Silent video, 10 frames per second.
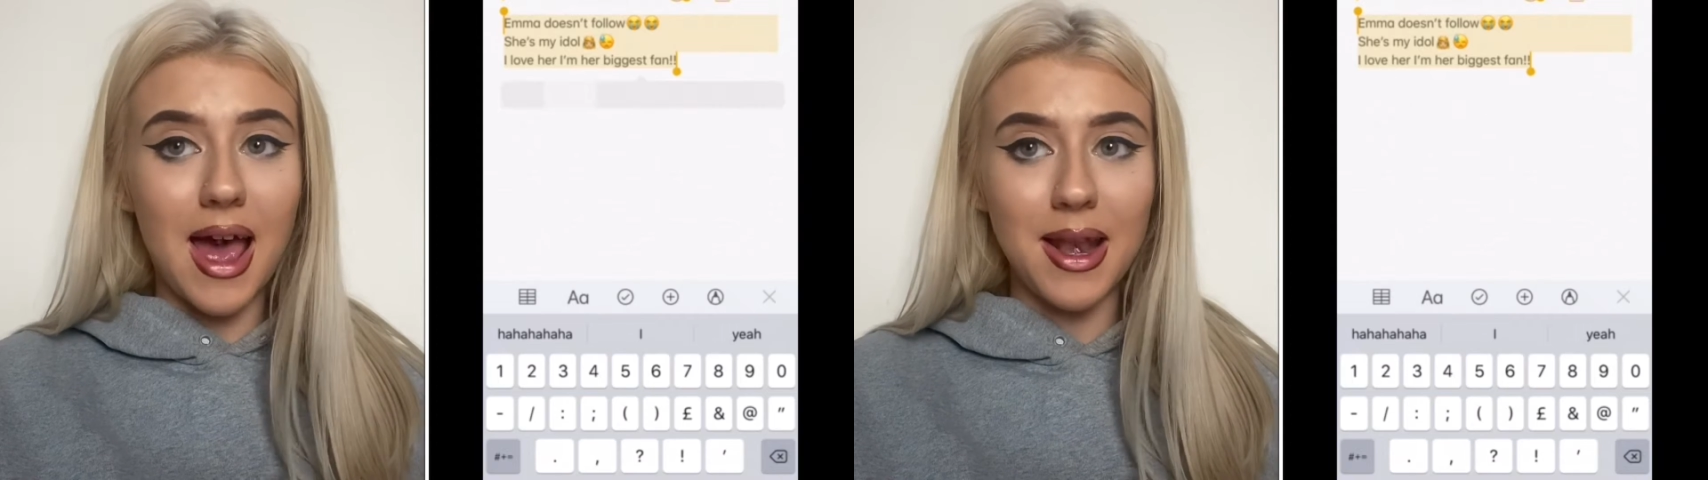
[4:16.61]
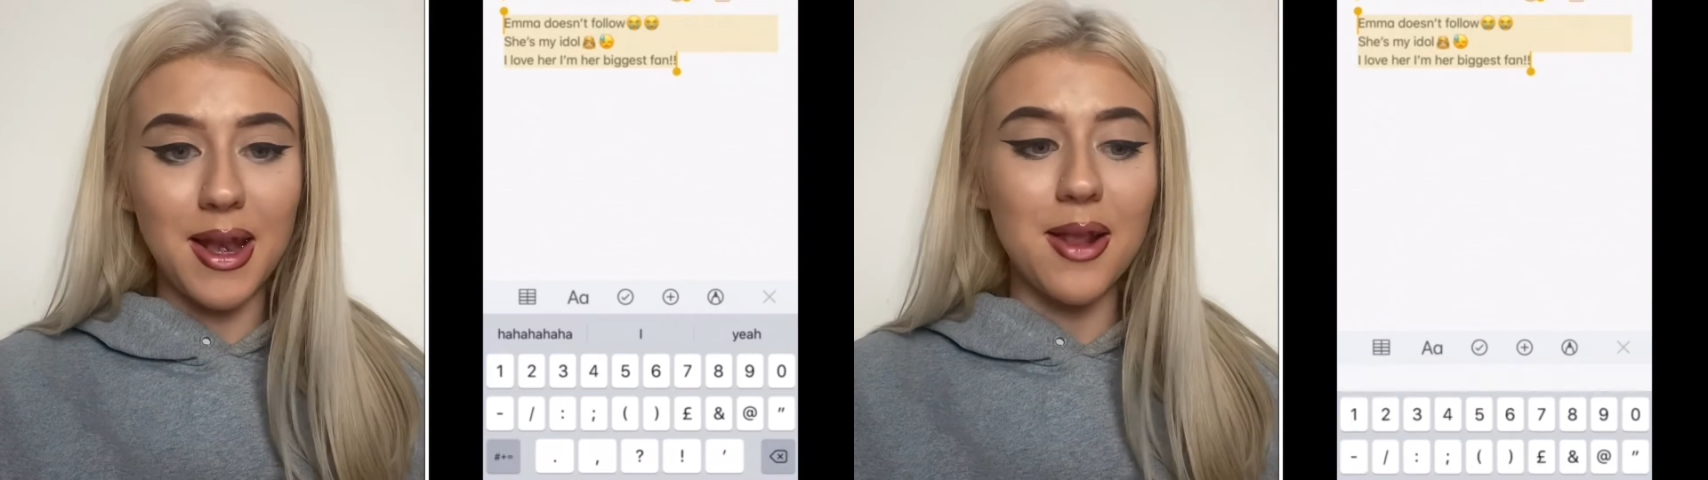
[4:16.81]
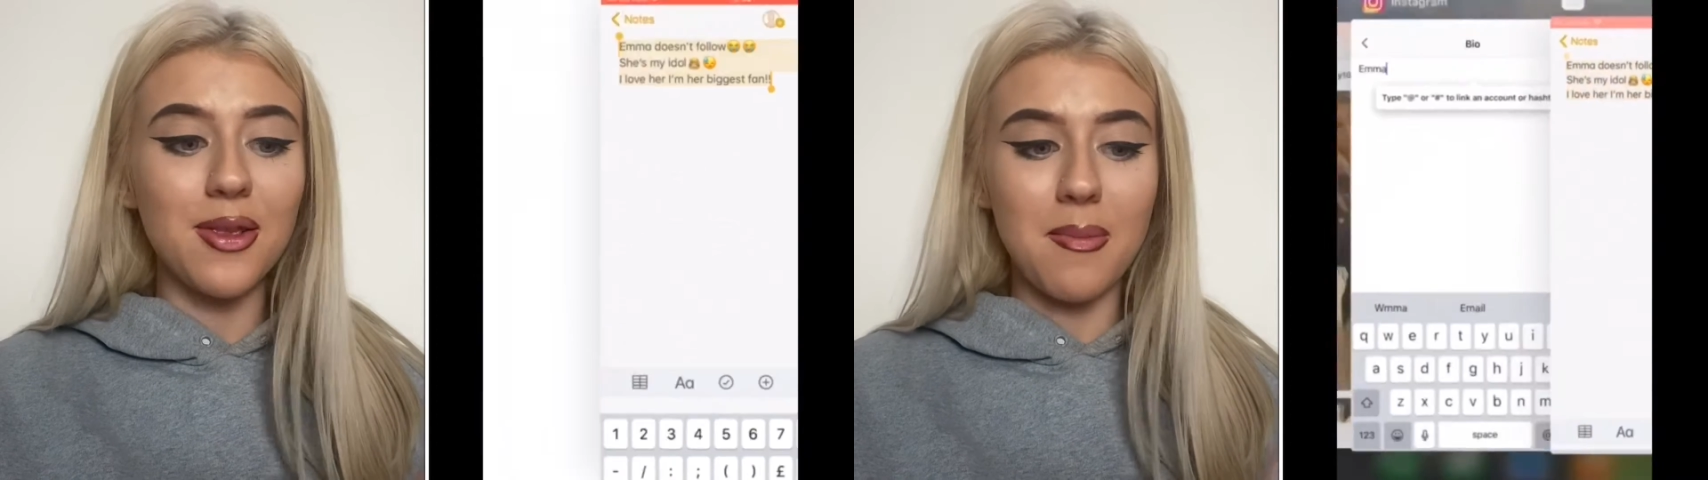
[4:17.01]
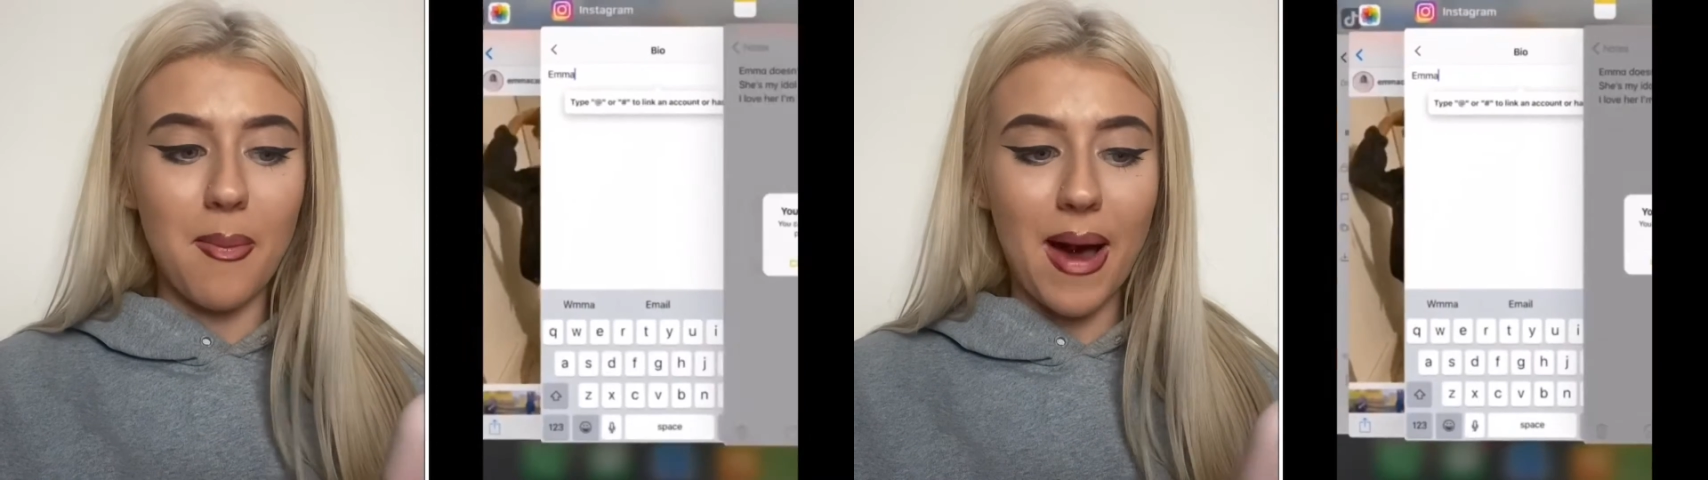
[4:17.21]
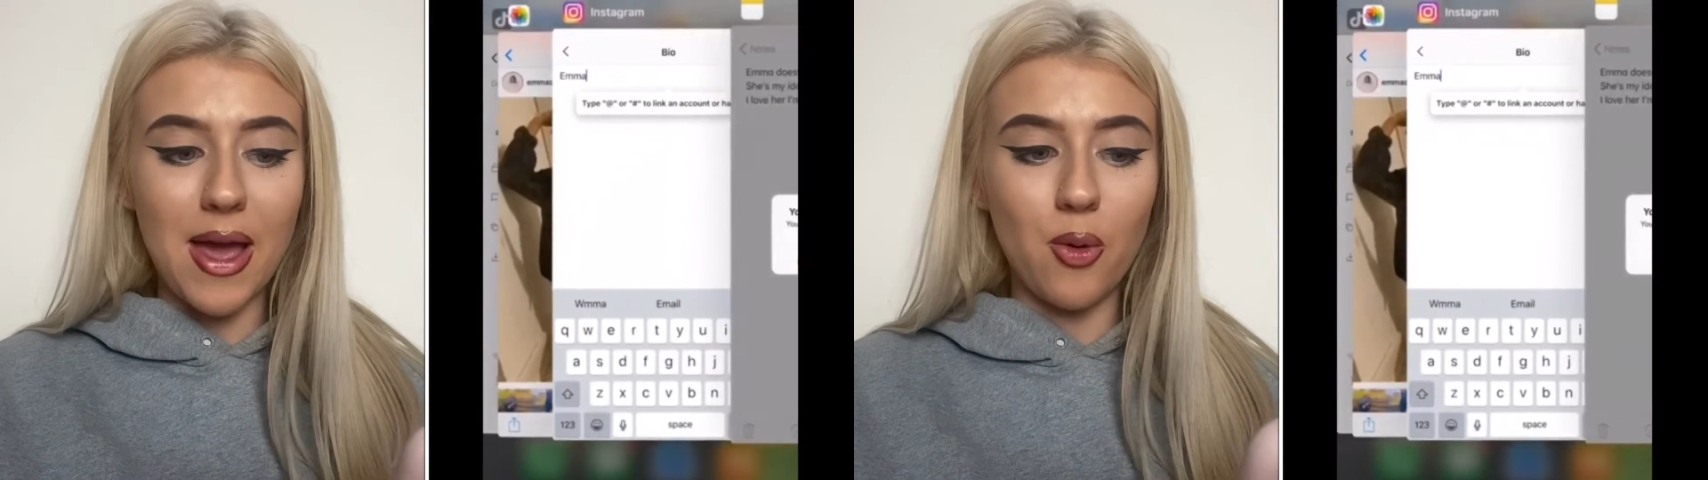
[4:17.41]
into my
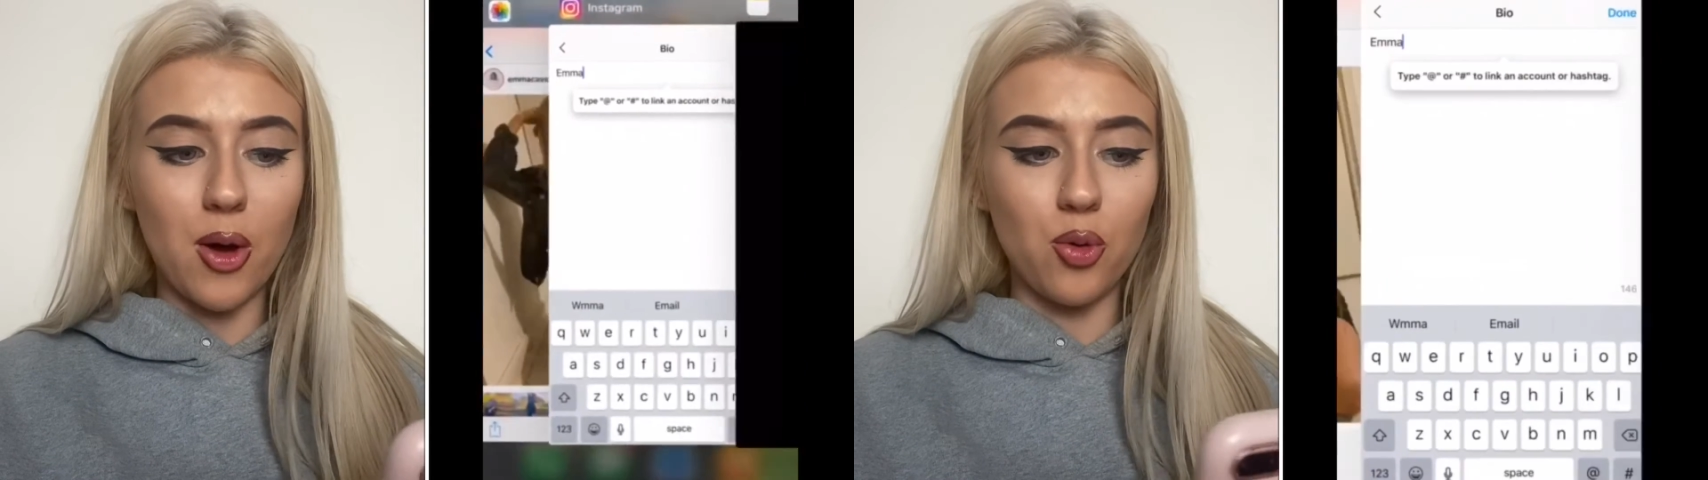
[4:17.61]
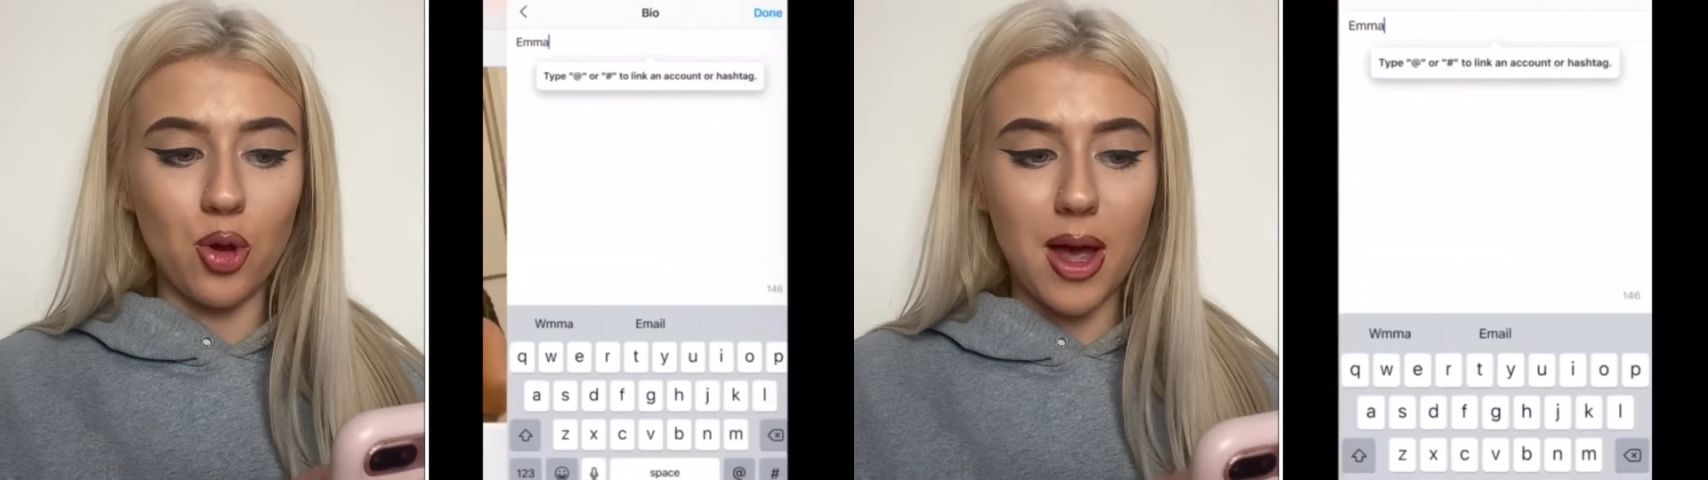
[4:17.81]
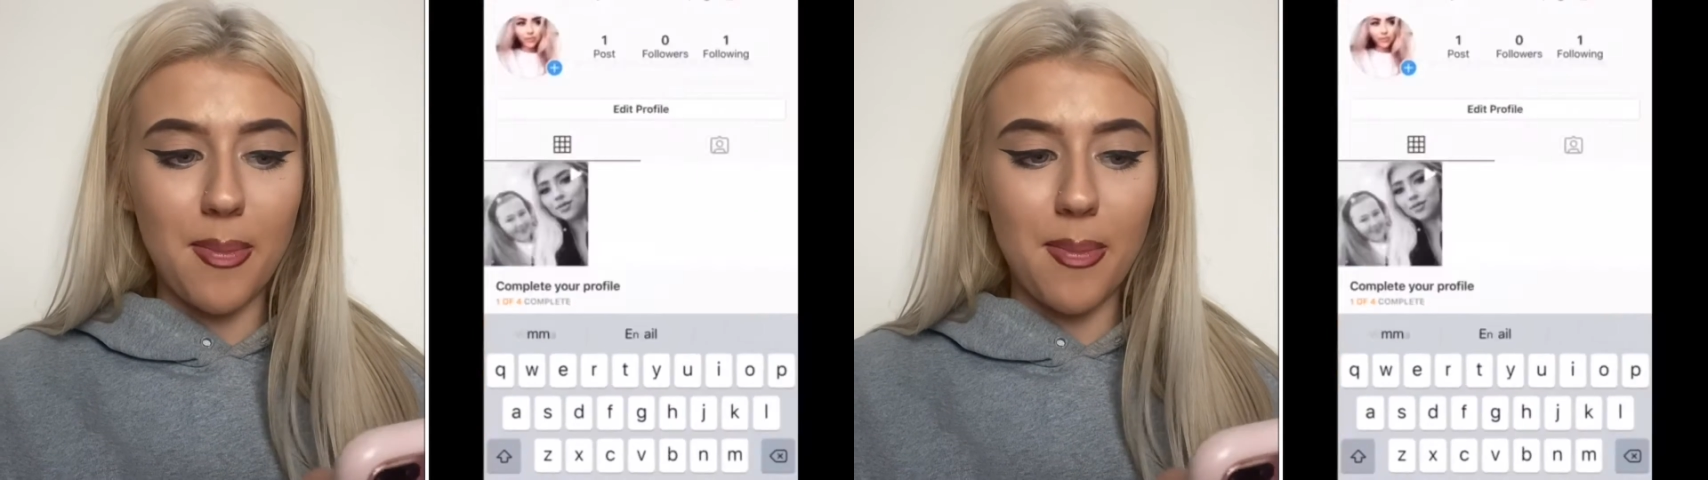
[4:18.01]
bio, it'll look a